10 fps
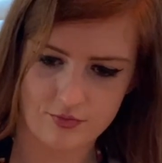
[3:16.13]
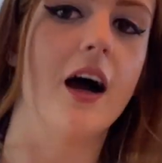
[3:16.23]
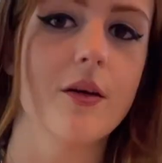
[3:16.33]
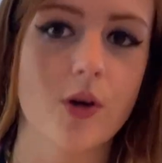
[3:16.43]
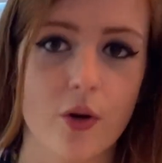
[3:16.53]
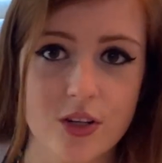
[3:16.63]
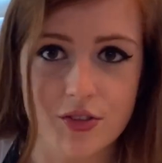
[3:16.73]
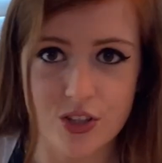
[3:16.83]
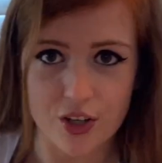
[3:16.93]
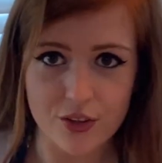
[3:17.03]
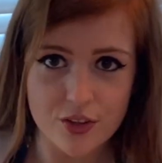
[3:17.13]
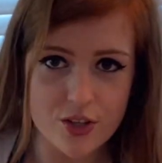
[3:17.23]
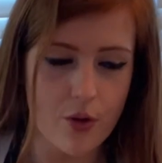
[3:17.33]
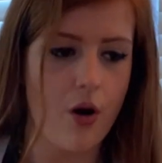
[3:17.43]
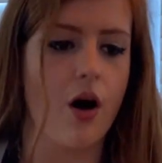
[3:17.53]
I am going to turn the
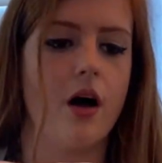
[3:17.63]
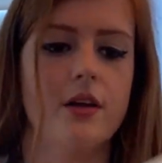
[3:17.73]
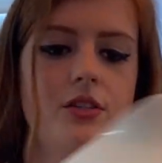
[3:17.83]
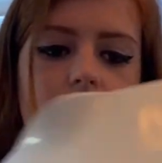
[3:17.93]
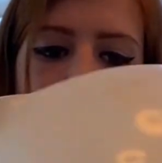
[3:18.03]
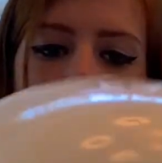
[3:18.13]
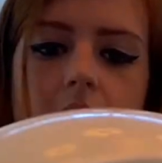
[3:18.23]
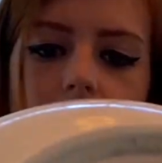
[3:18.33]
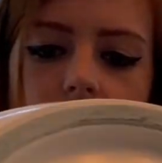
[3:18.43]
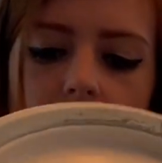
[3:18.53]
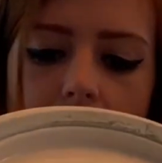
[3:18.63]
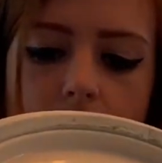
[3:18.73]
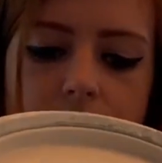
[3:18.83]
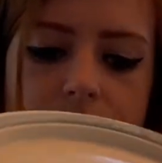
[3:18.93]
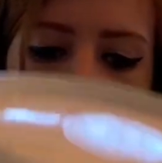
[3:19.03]
dough on to a floured